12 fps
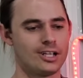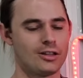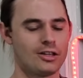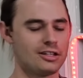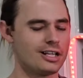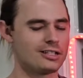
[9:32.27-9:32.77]
I
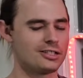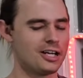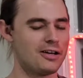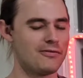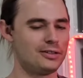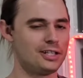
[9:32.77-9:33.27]
think that's
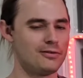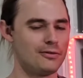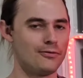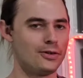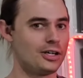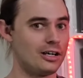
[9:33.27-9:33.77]
safe for level
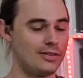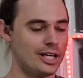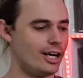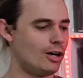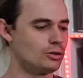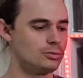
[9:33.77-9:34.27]
5,
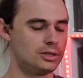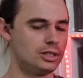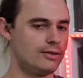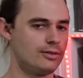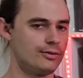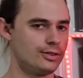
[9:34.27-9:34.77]
that ultimate
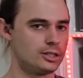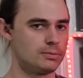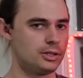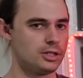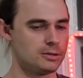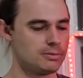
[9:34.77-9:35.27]
level of
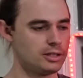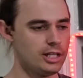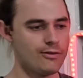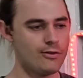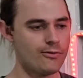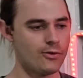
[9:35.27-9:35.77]
experience. But
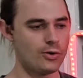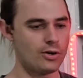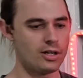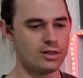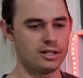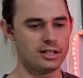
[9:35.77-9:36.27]
level
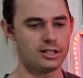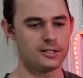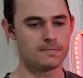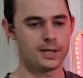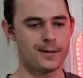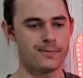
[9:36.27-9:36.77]
4, I think,
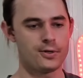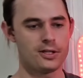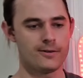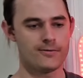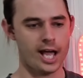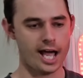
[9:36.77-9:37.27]
is people
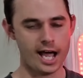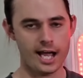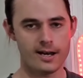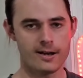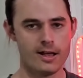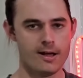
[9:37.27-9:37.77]
that have
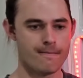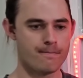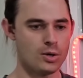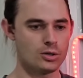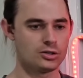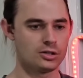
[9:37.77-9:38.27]
had
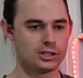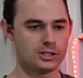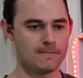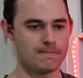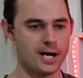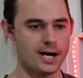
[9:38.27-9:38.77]
boxes
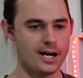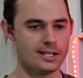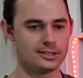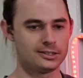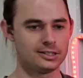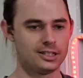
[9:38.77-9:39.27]
in the
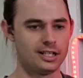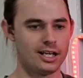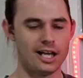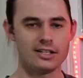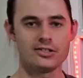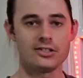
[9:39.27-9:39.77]
past
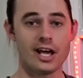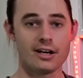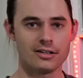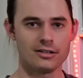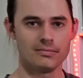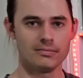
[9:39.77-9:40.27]
and
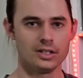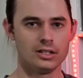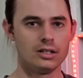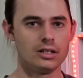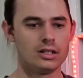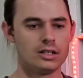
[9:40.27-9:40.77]
sat on them.
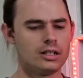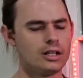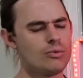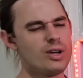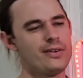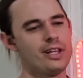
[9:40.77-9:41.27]
You
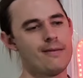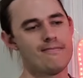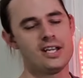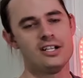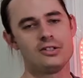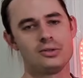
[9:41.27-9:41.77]
know, whether they
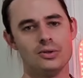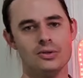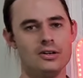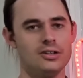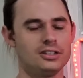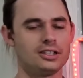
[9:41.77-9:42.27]
meant to or
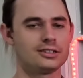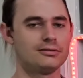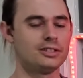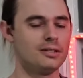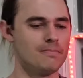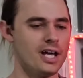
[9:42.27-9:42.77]
not doesn't
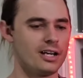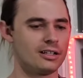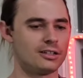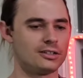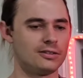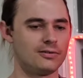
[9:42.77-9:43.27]
really matter,
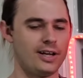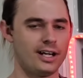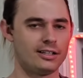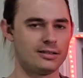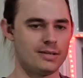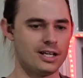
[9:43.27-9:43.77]
because the
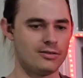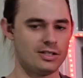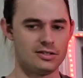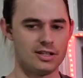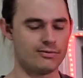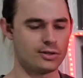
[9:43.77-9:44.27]
fact of the matter
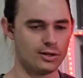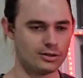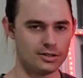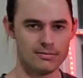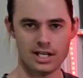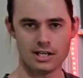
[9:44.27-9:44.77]
is they've
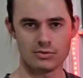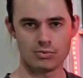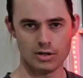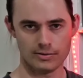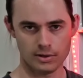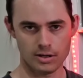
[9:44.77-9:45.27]
got them and it's
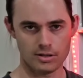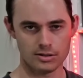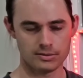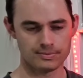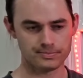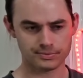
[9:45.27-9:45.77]
worth
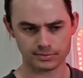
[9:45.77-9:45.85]
lots.